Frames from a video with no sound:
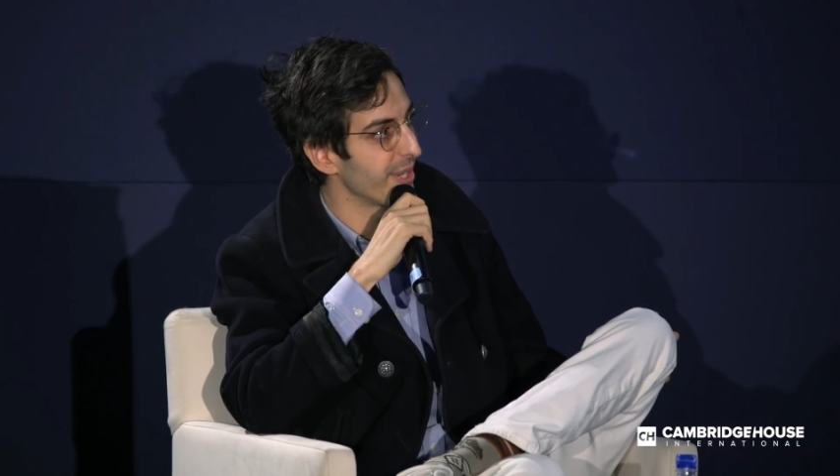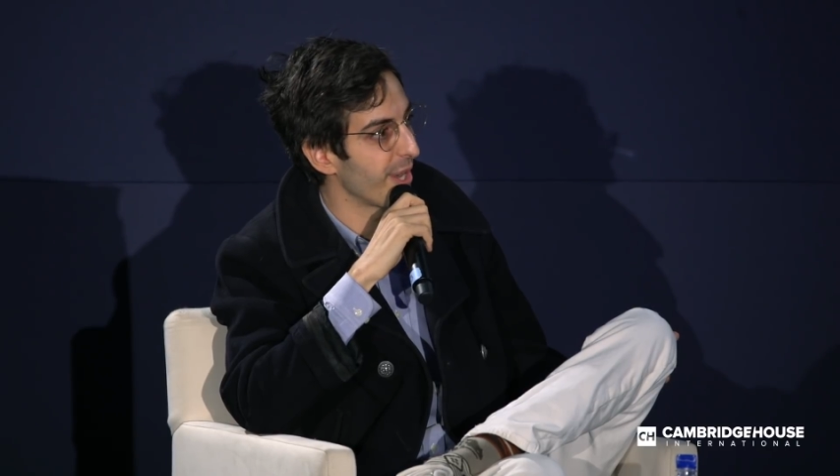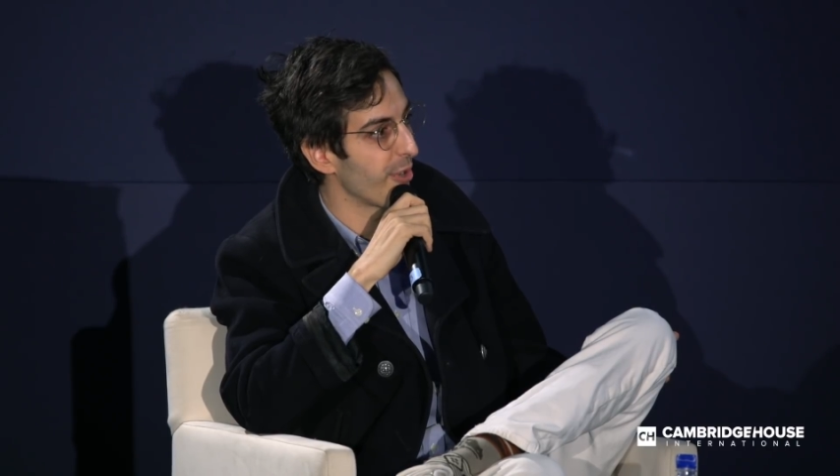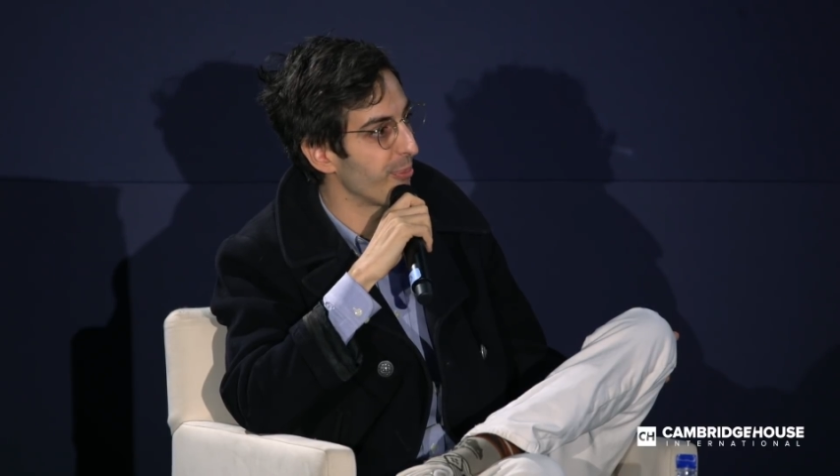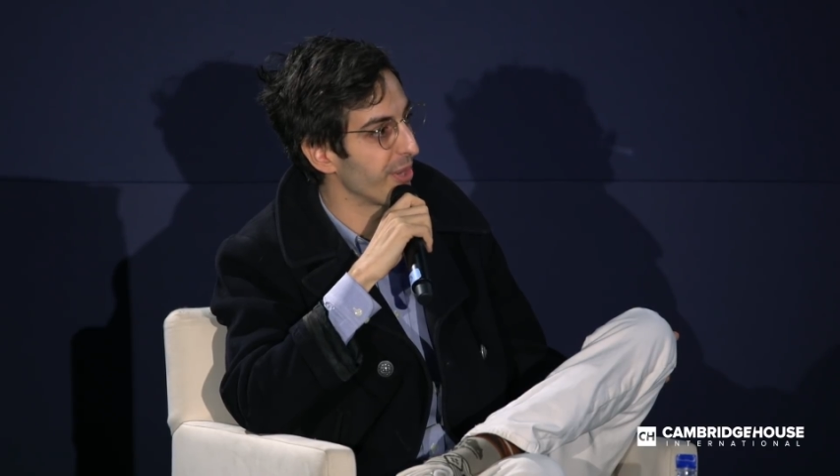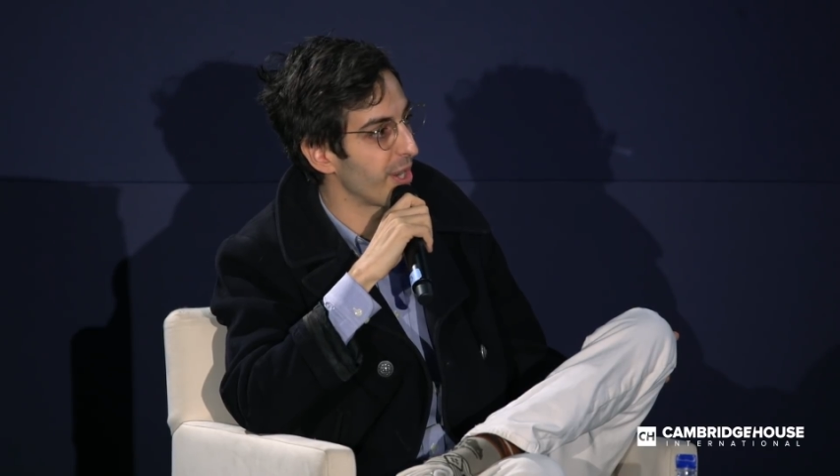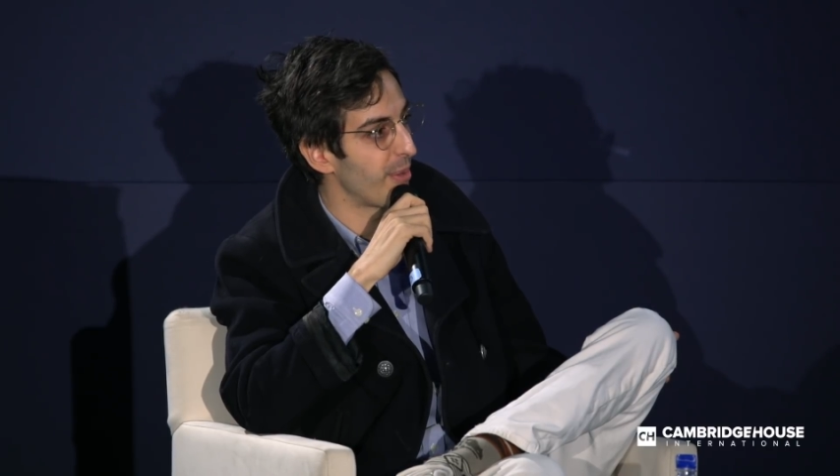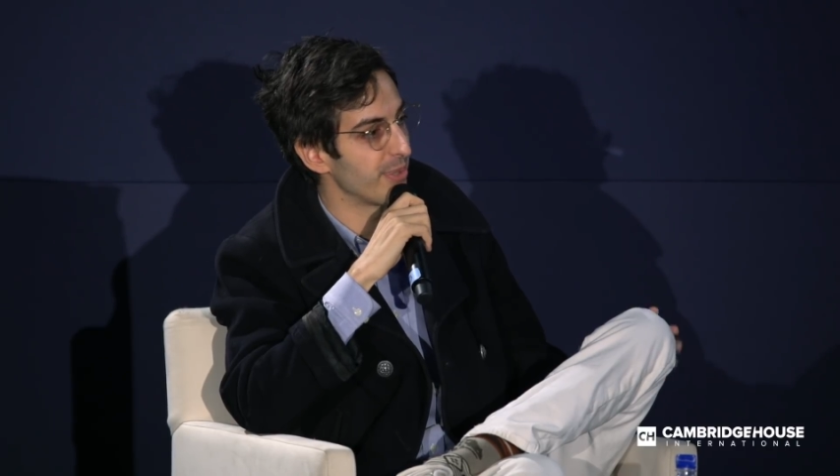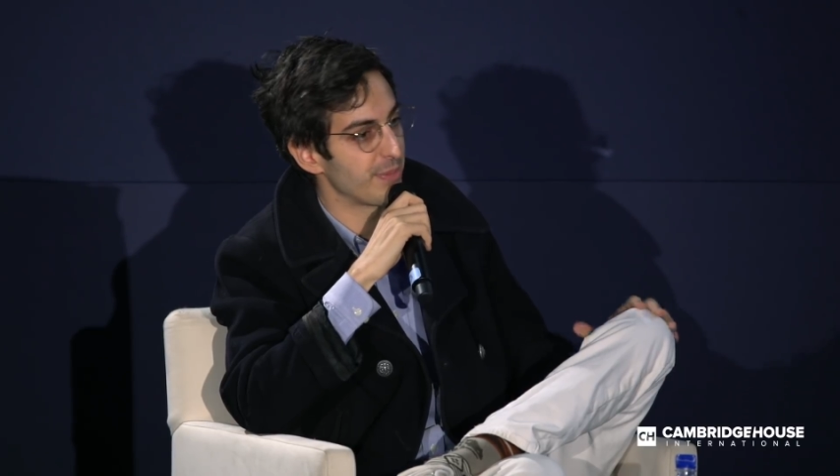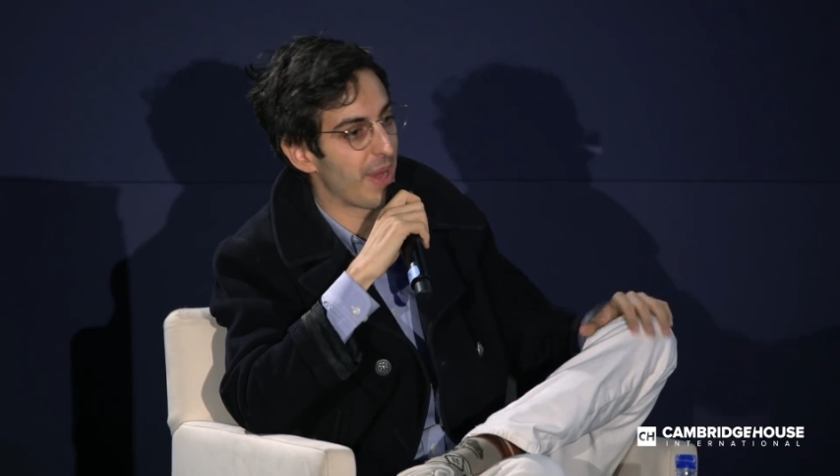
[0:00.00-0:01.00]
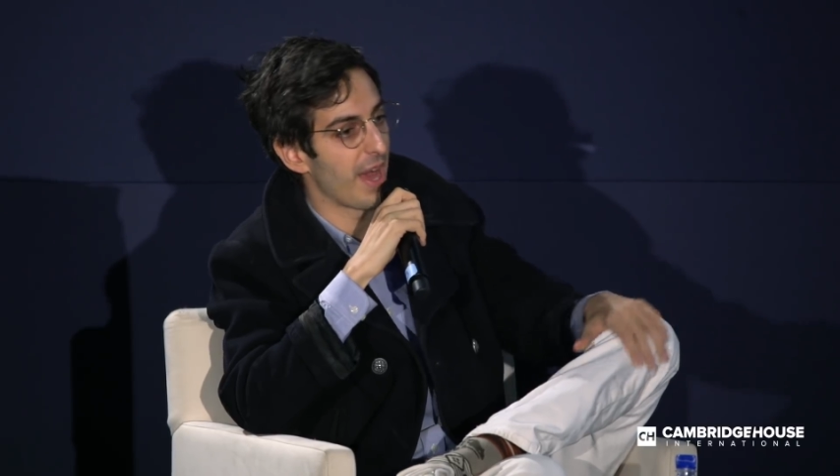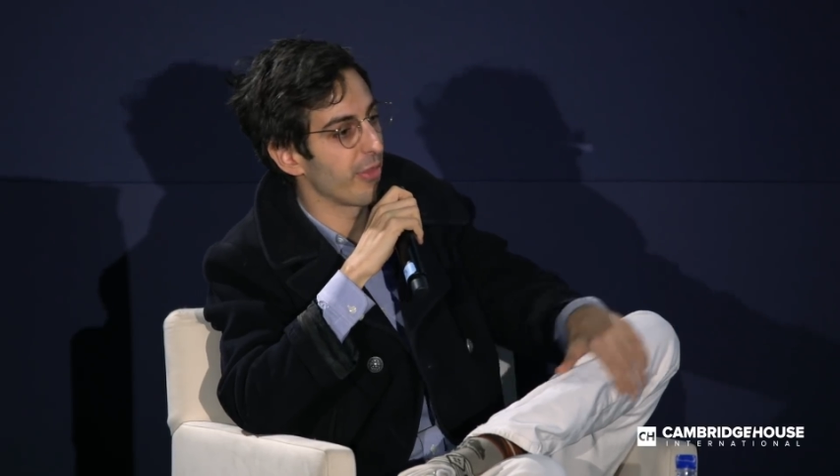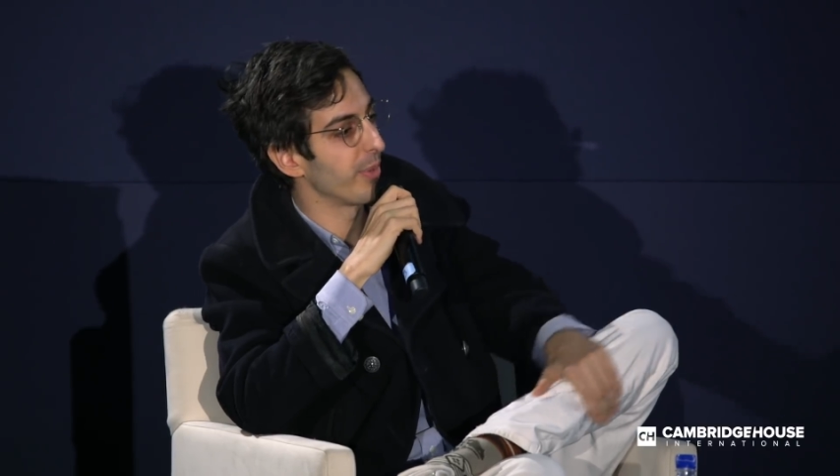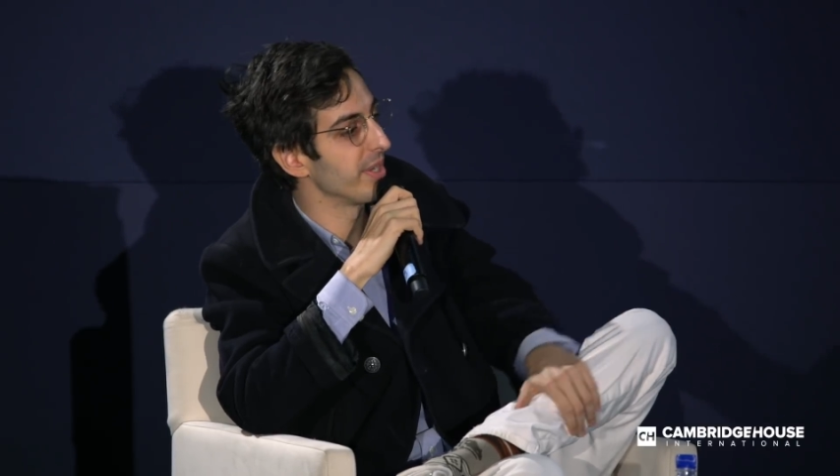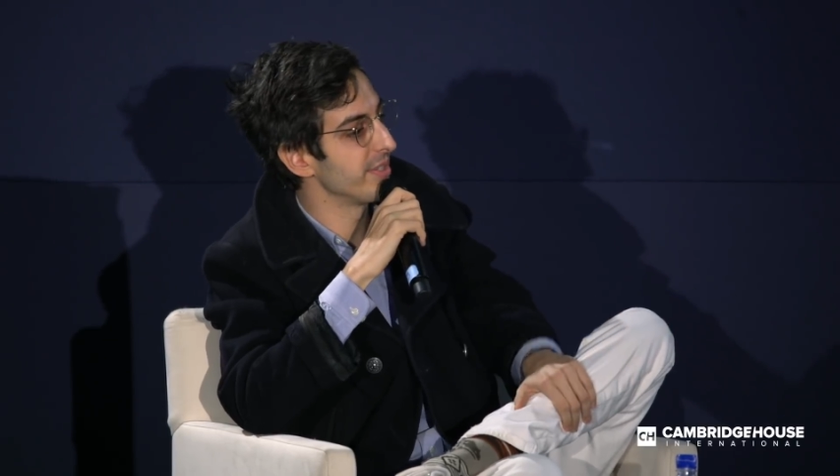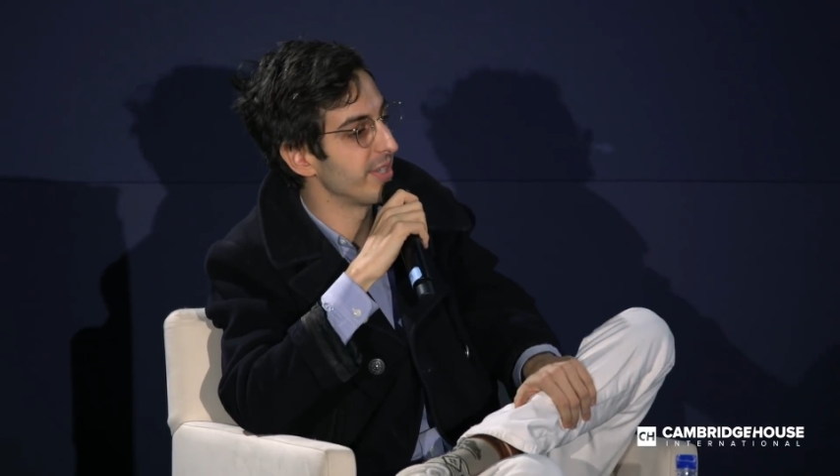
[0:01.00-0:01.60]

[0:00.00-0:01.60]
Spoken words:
and I hope that Compass Pathways